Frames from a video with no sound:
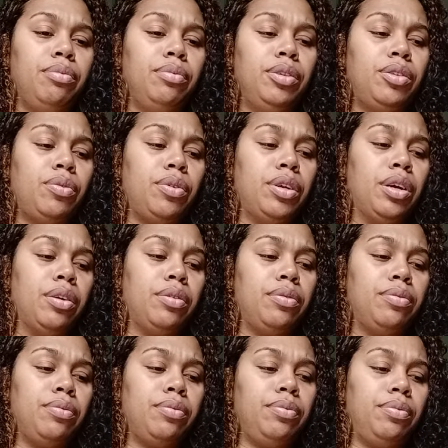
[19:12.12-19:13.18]
What's going on?
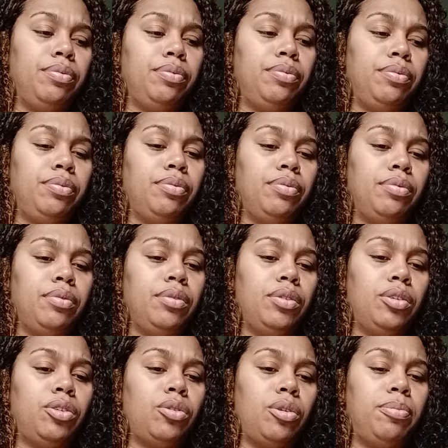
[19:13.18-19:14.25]

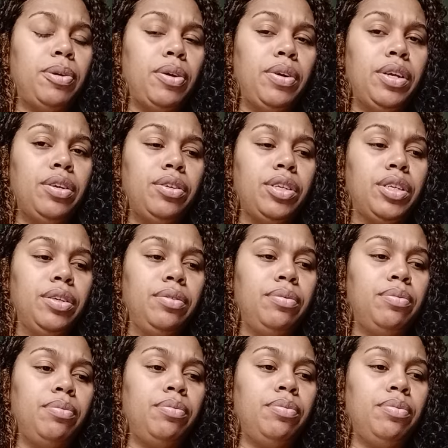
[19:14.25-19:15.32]
Scorpio energy.
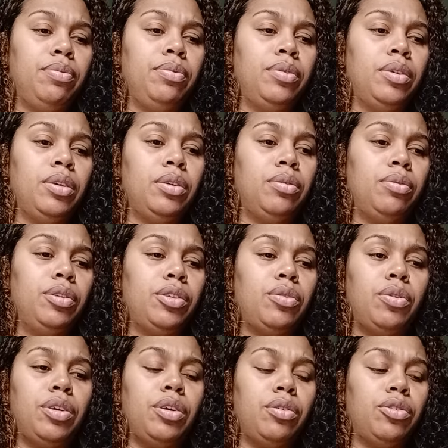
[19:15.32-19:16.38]
What's
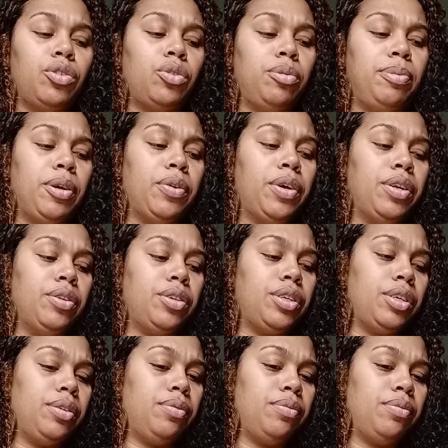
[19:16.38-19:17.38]
going on, Scorpio energy?